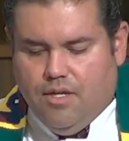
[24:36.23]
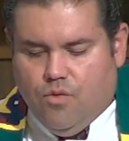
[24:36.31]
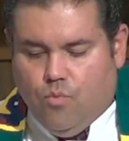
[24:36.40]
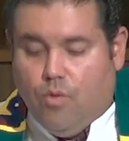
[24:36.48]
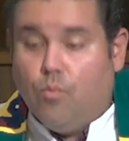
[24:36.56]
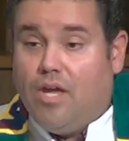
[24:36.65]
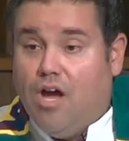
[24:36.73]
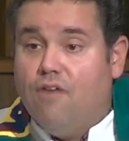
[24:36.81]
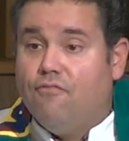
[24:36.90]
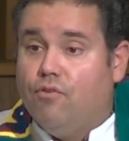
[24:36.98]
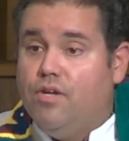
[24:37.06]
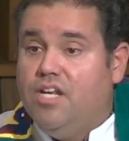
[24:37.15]
when we
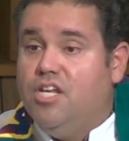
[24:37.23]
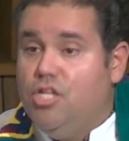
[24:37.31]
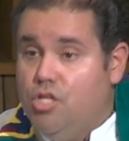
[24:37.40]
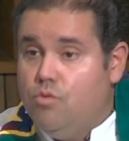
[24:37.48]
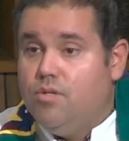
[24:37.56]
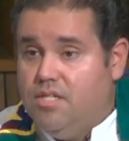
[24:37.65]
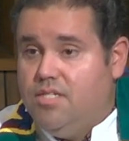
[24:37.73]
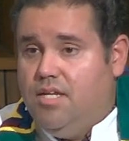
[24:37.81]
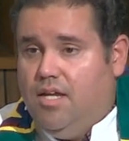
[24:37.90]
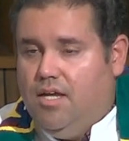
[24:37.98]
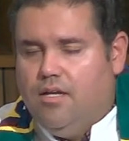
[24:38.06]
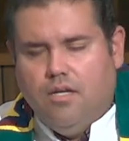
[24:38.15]
offer it in
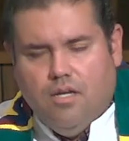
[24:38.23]
unity,